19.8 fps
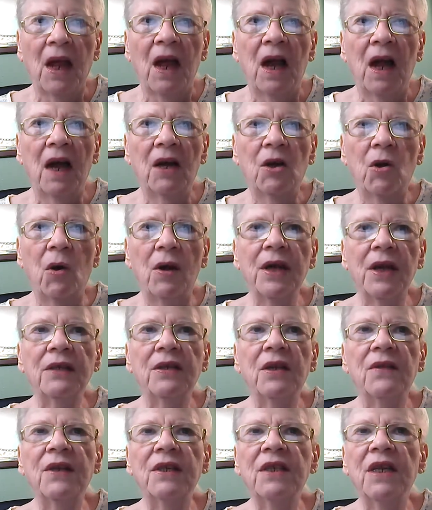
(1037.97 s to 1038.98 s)
According
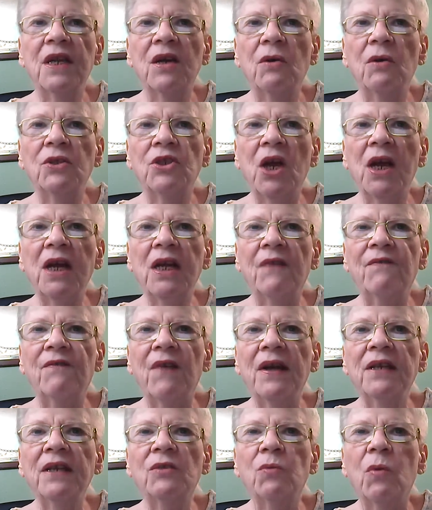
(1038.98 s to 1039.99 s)
to the DOJ,
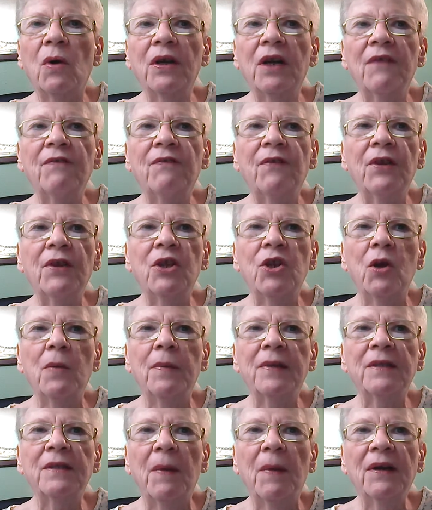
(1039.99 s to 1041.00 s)
defendants working for the
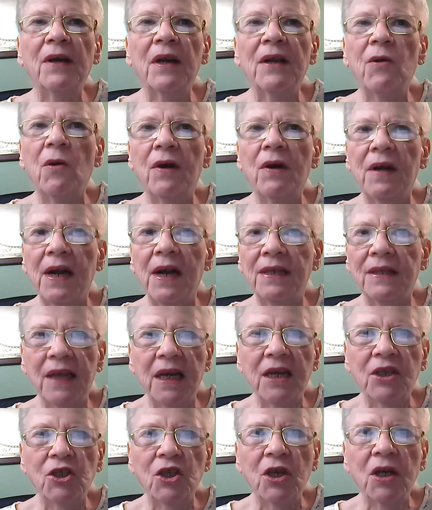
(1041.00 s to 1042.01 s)
human smuggling
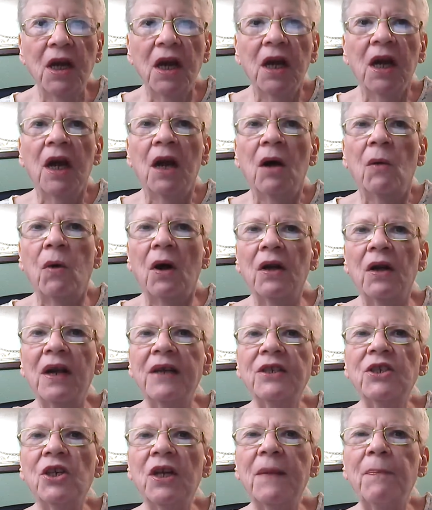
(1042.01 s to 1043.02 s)
organization were
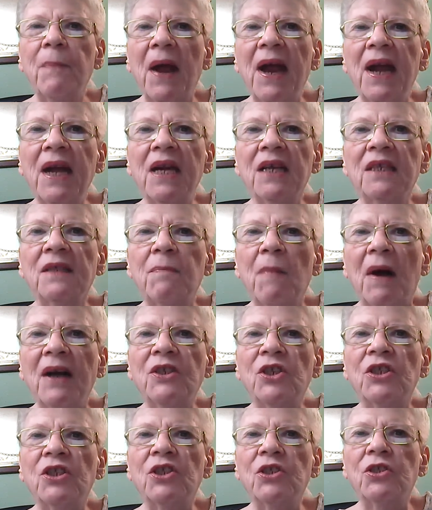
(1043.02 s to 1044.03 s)
allegedly paid as
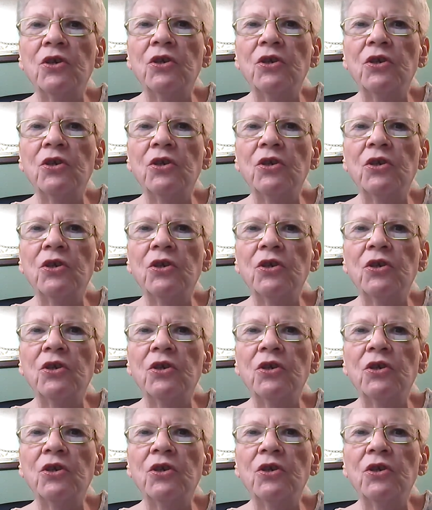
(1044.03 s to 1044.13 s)
much as